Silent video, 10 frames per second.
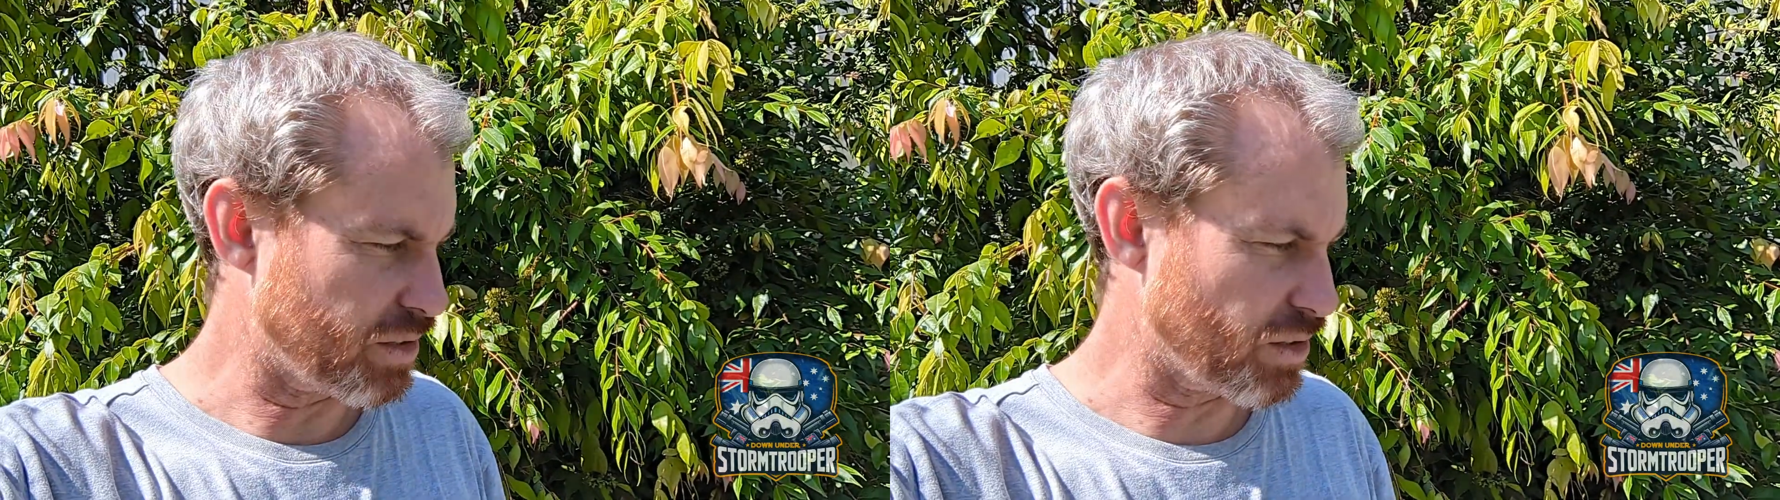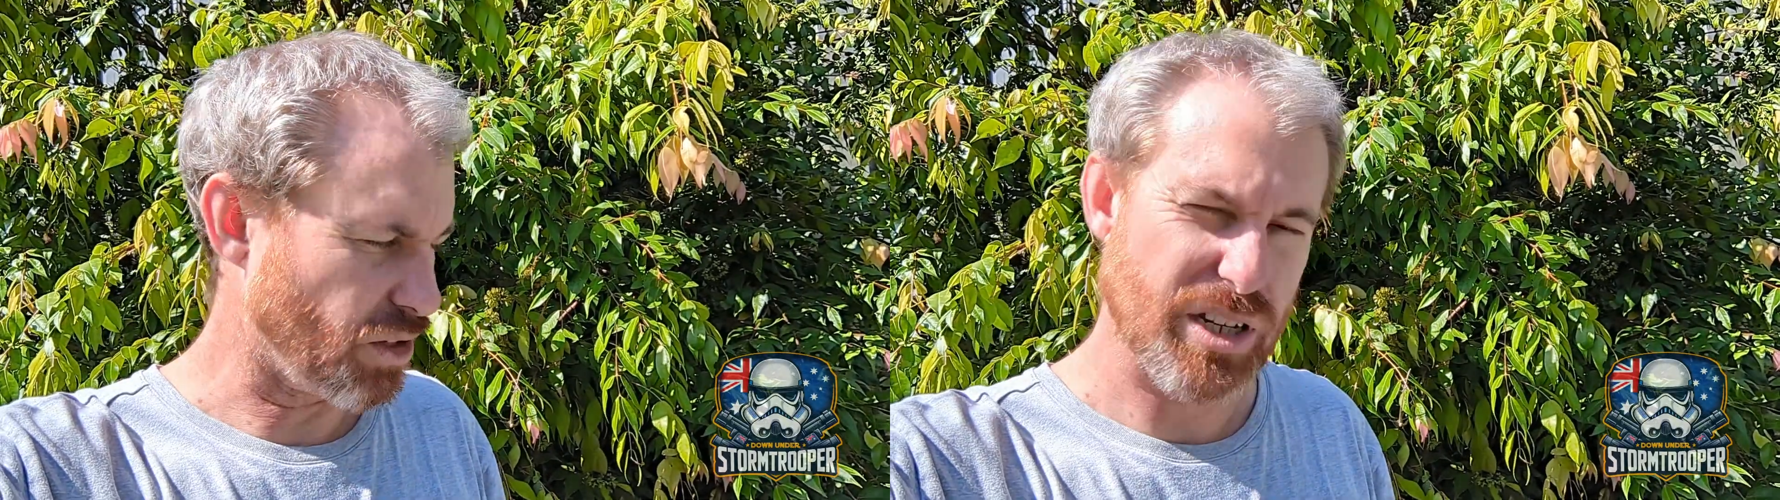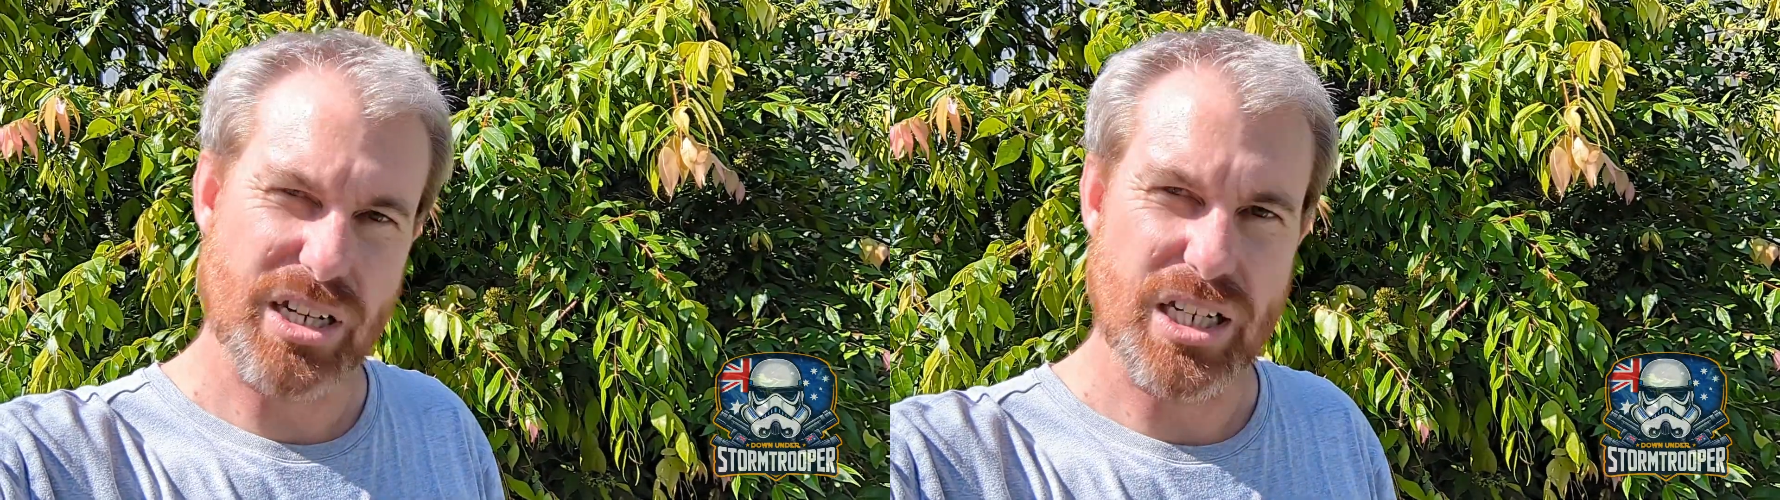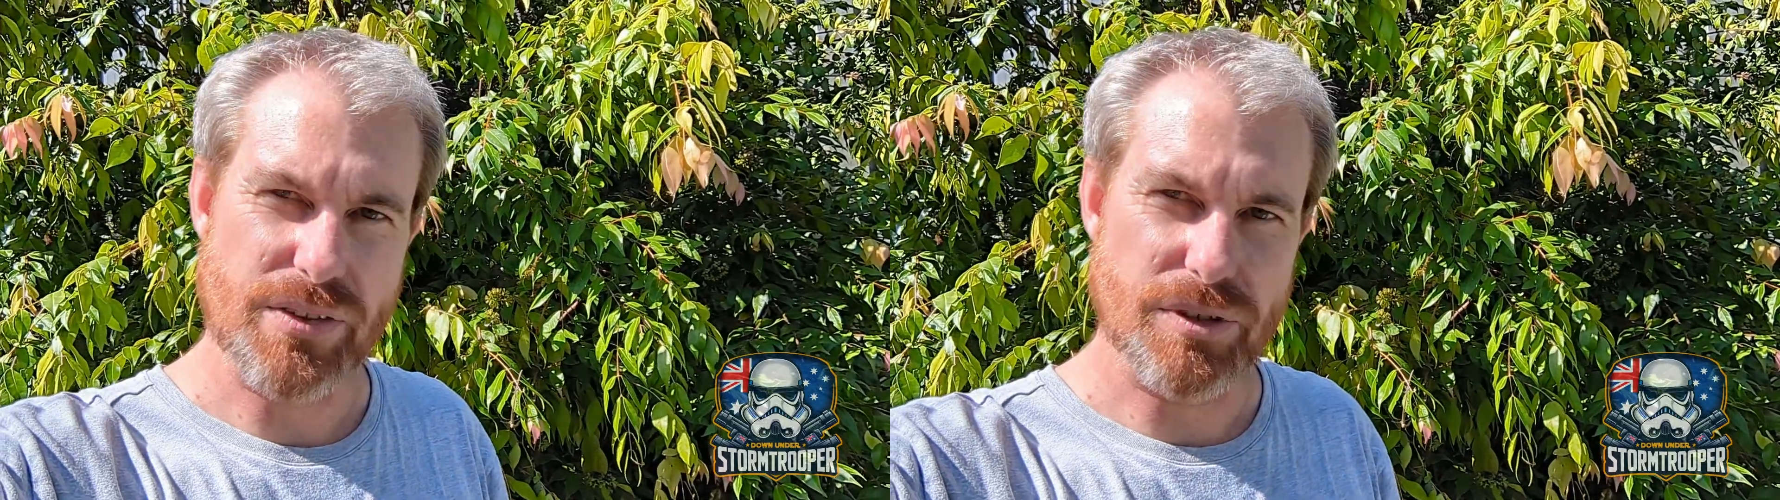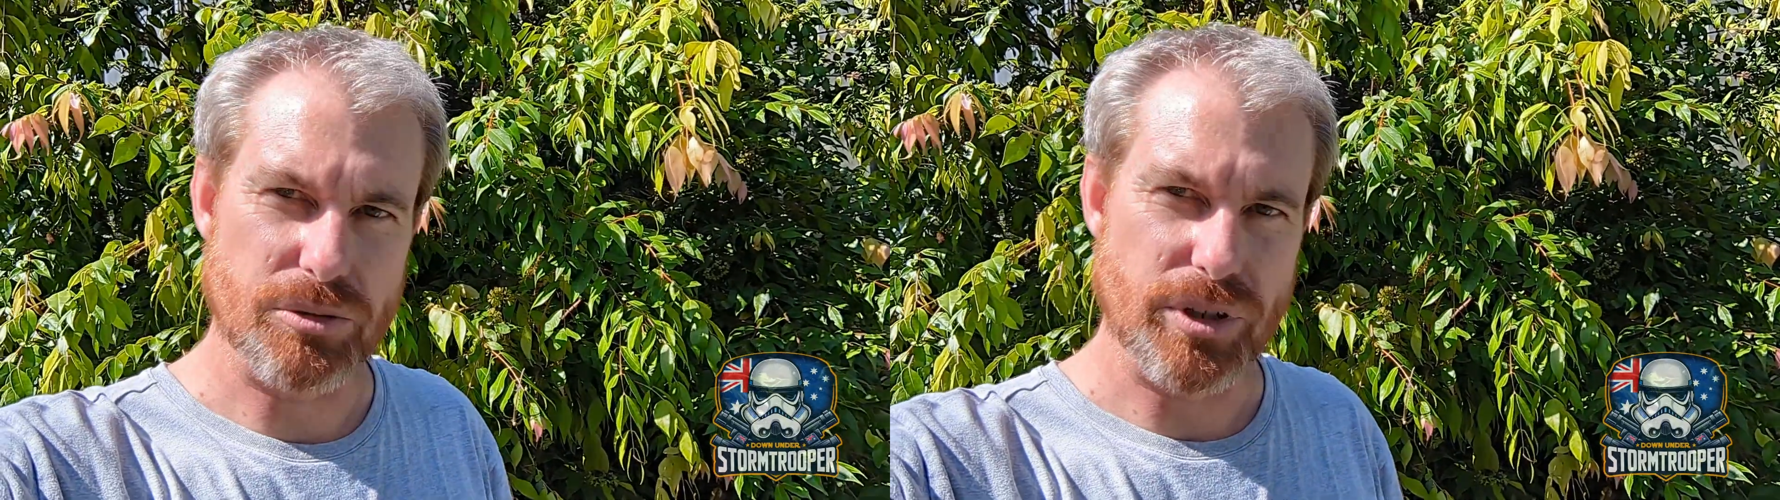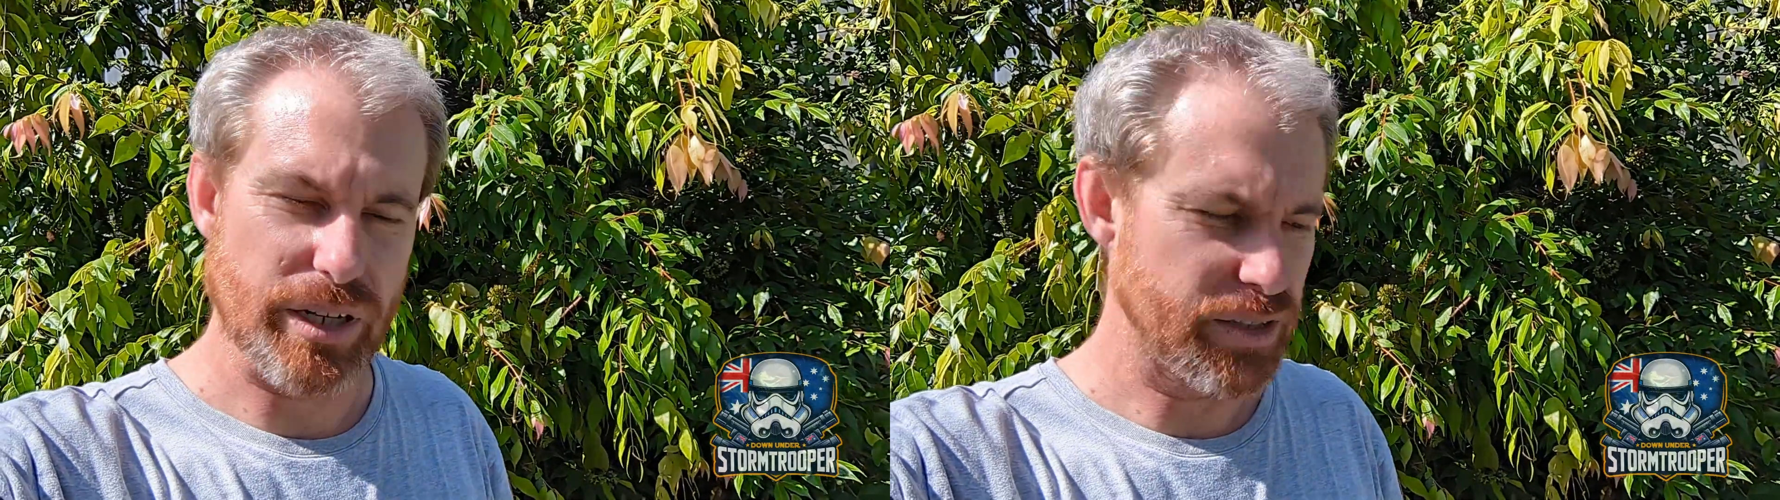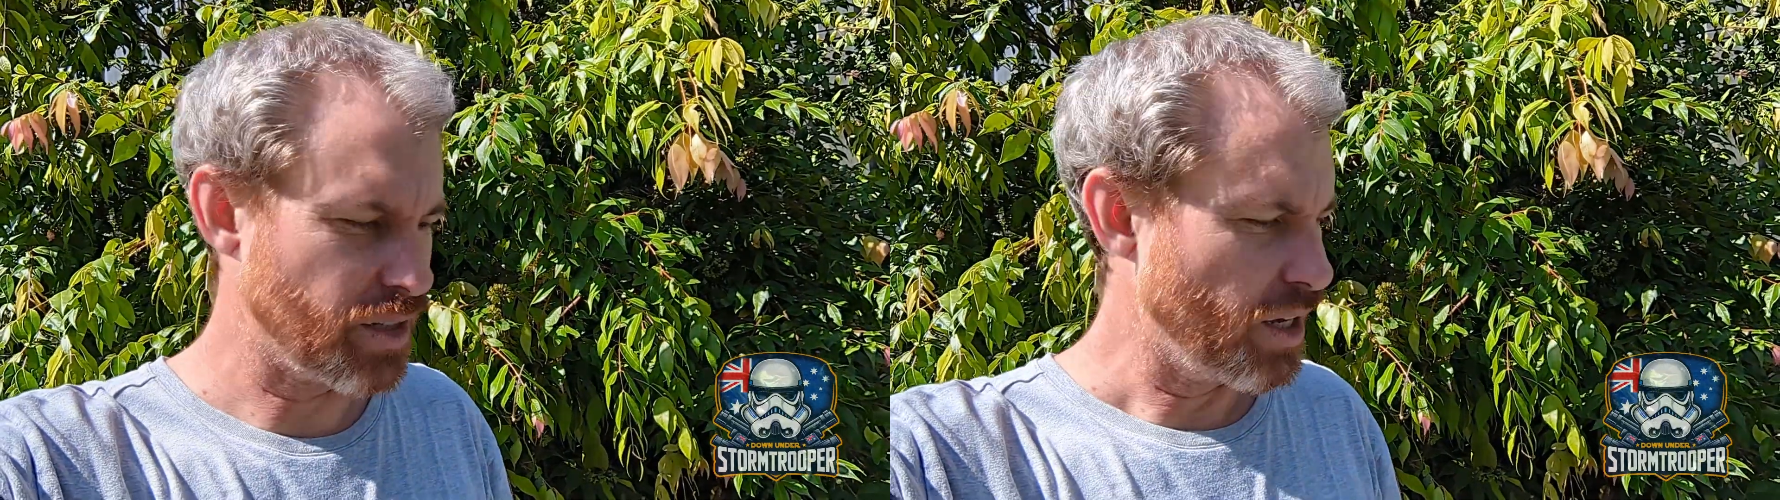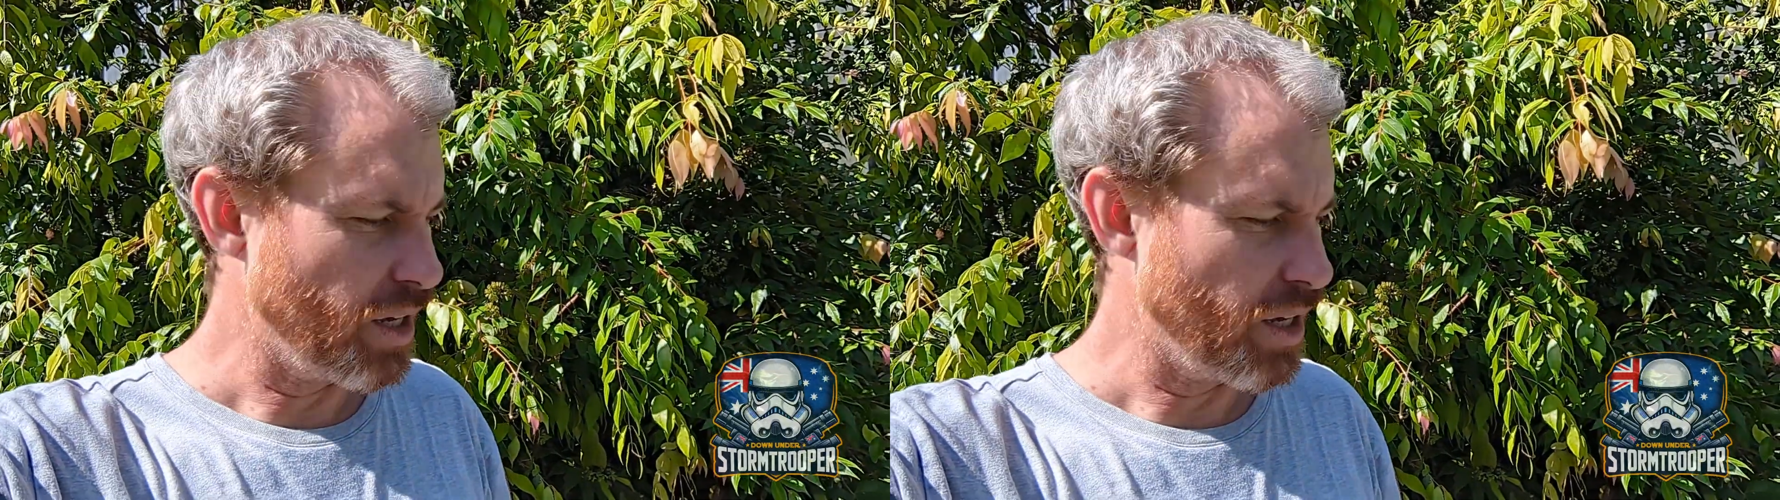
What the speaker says: so I'm going to give it a rest.